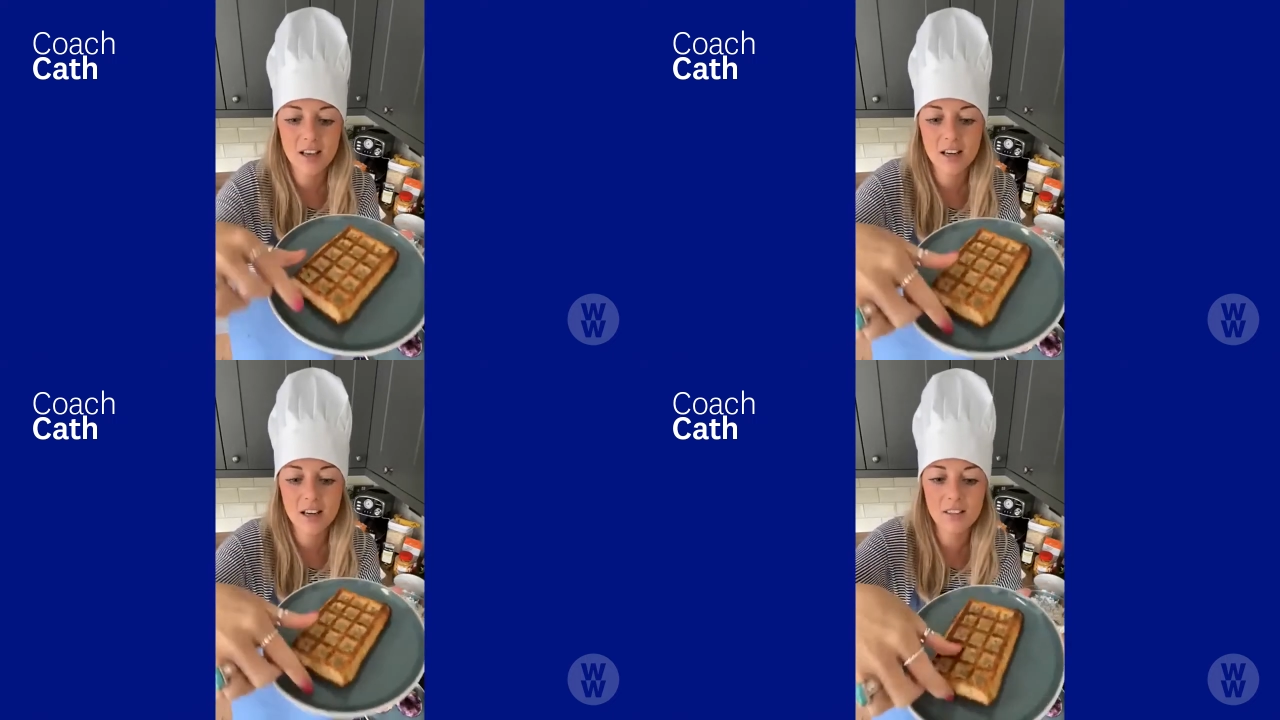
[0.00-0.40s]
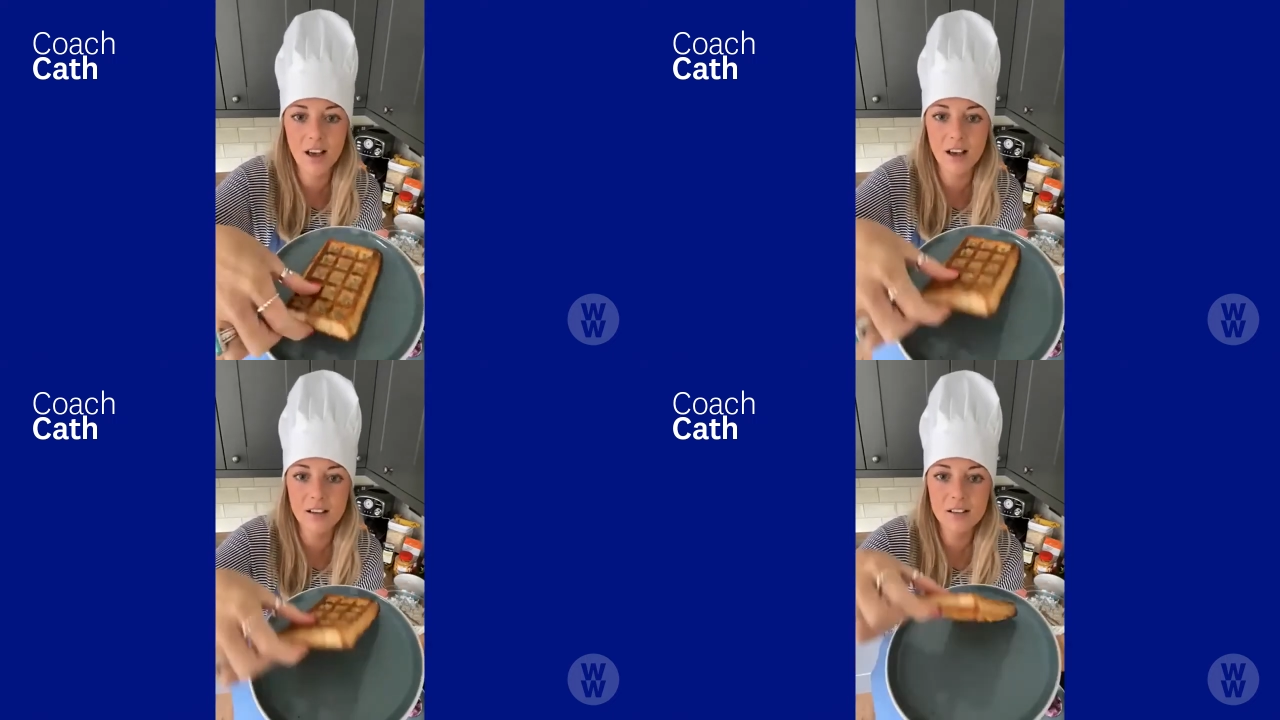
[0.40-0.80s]
Look at
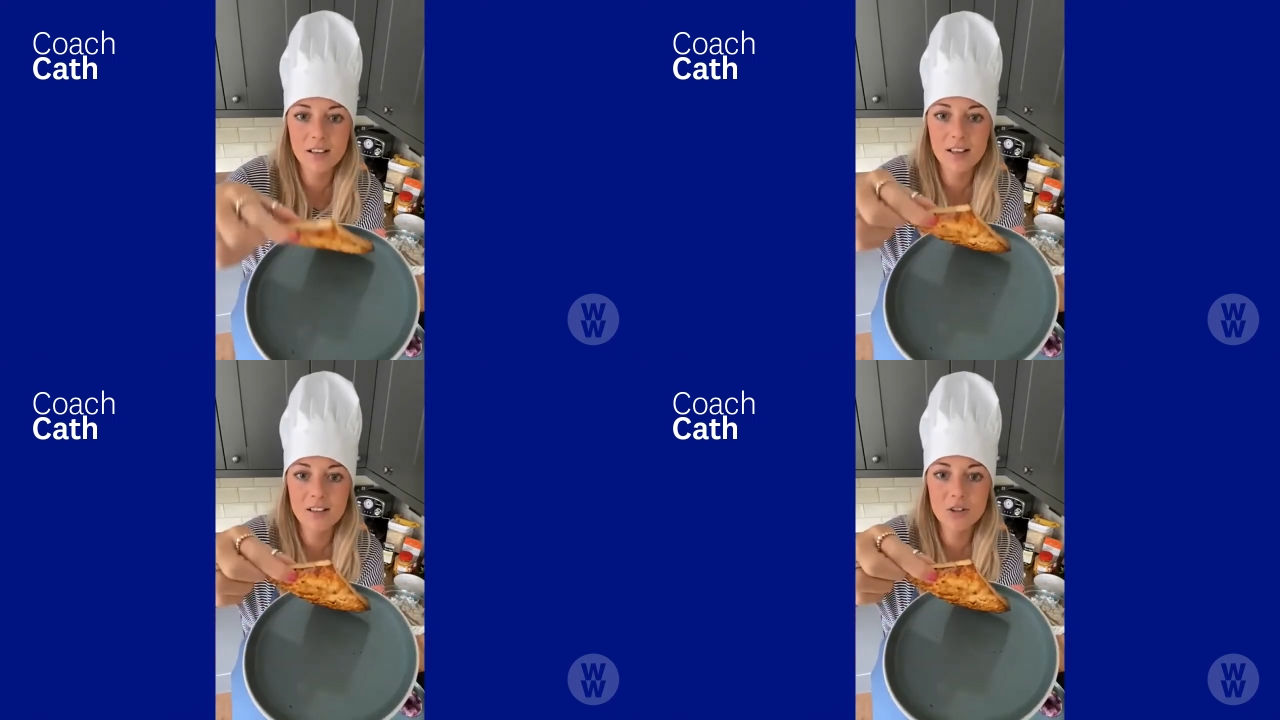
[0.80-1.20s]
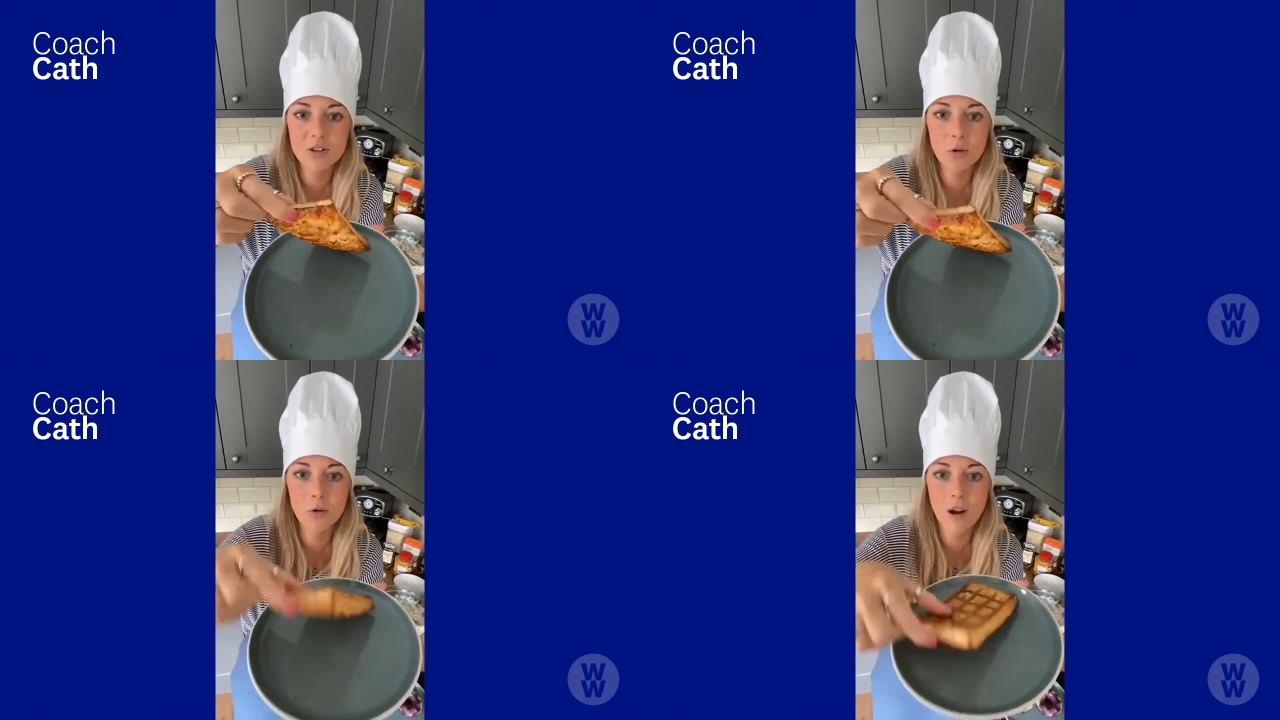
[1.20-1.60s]
that.
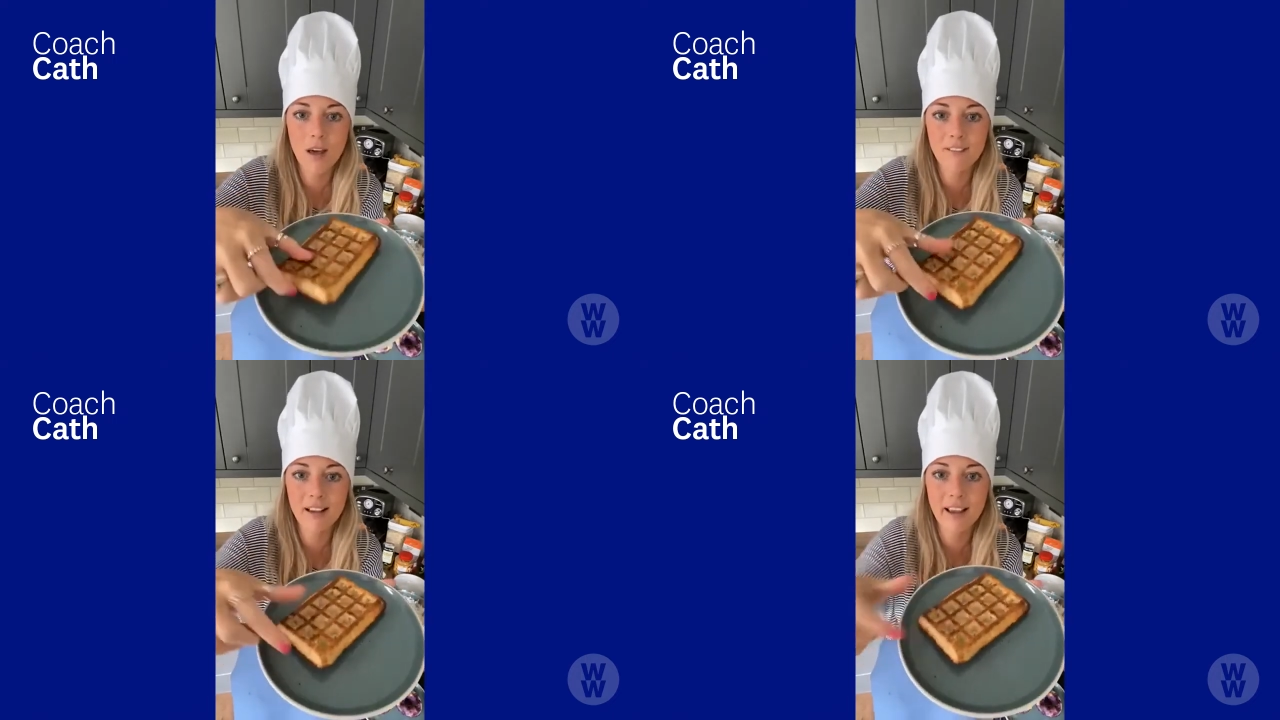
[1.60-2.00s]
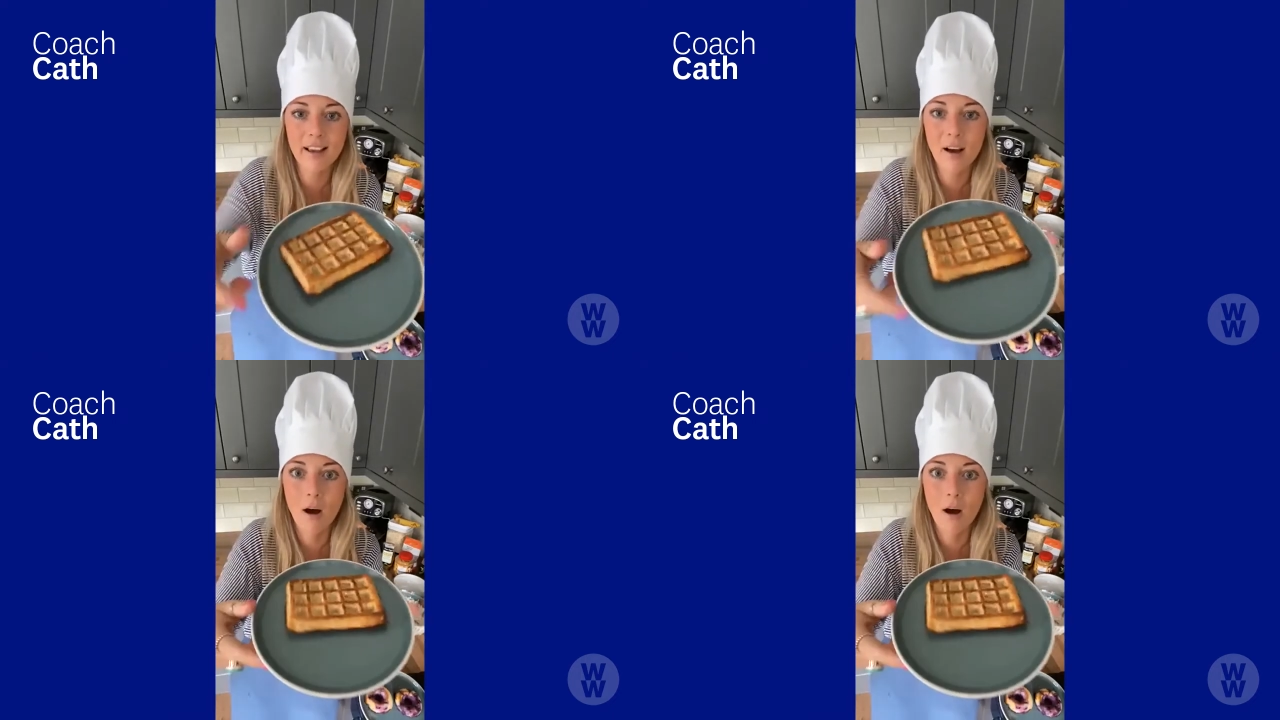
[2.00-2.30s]
So lovely.